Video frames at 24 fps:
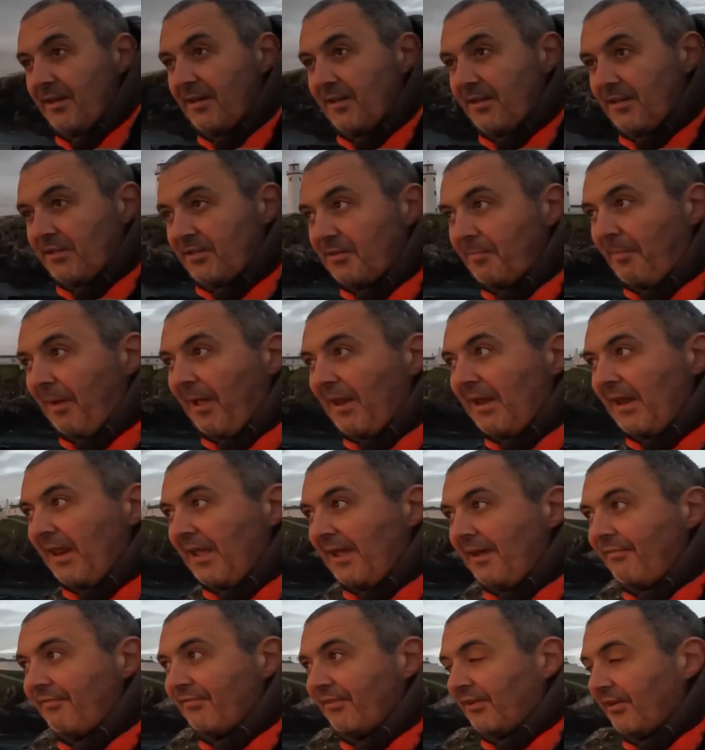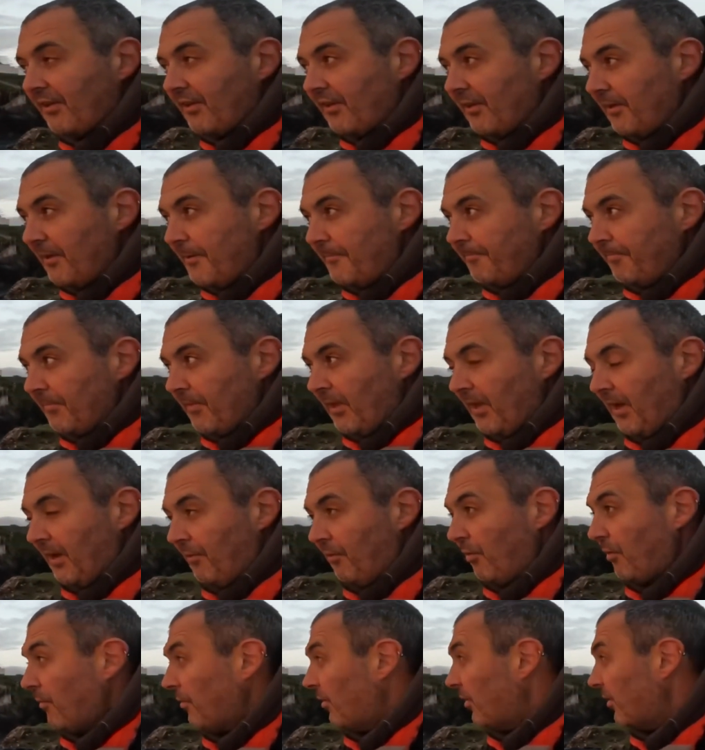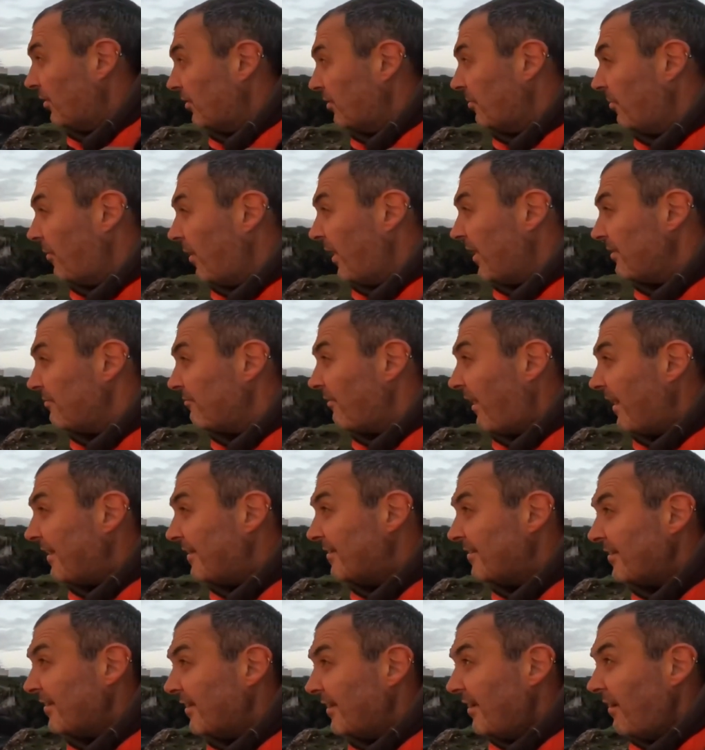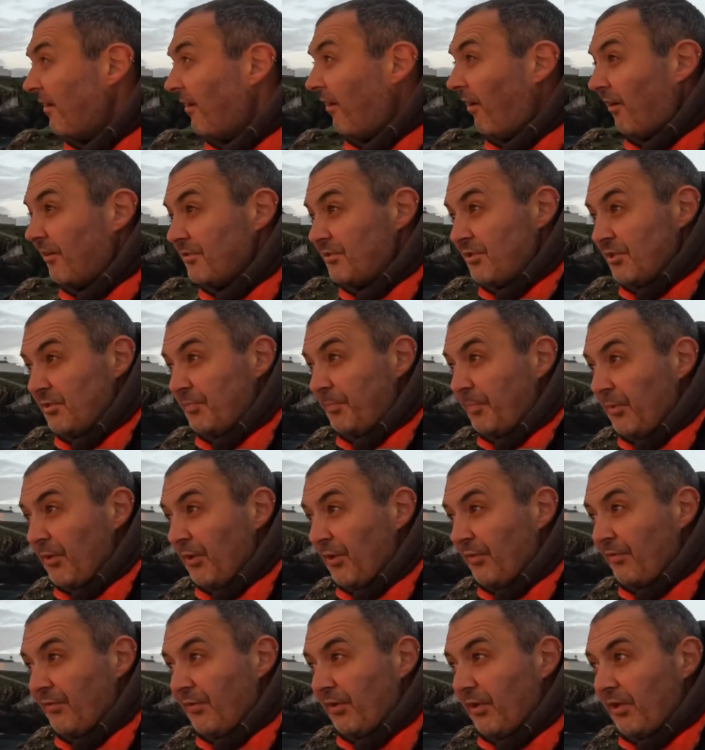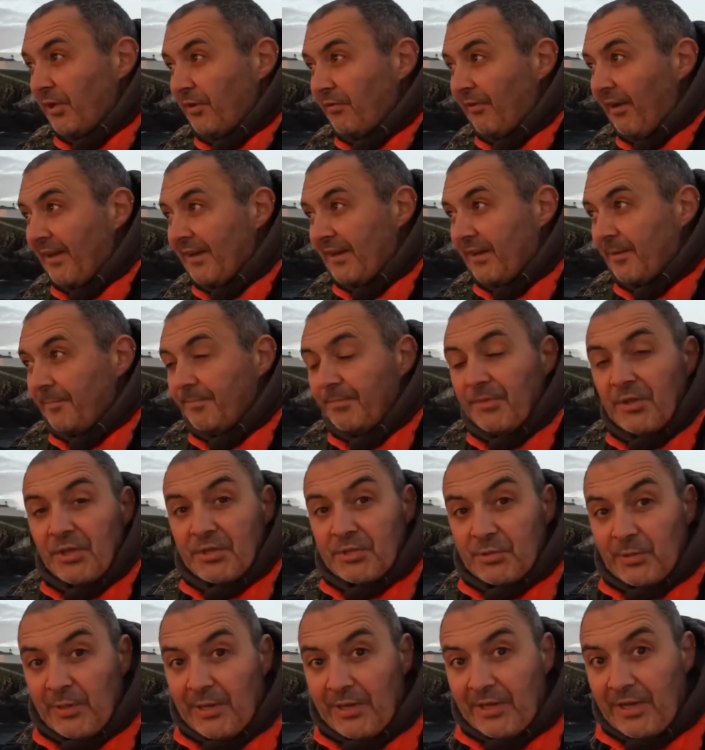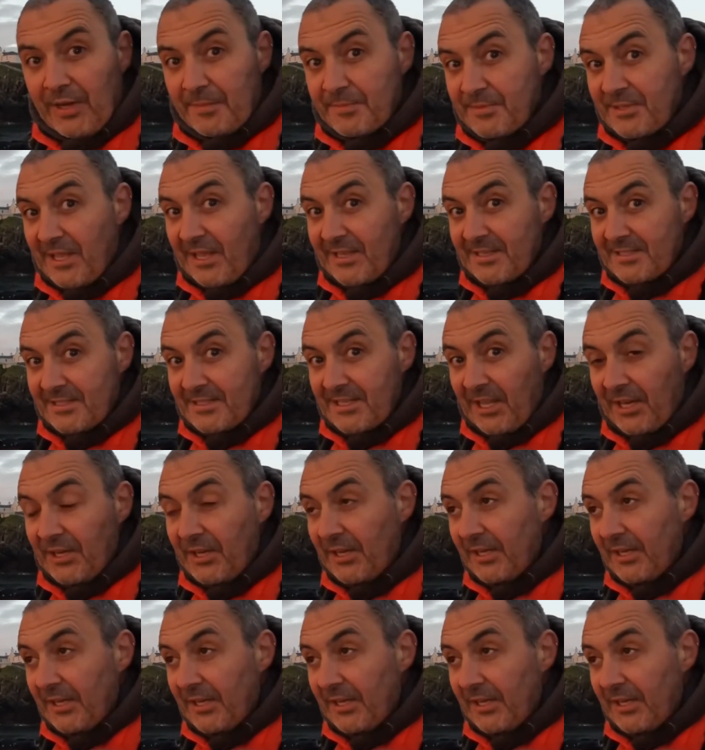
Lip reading: to my left or to my right are just beautiful. Right, so here comes that sun.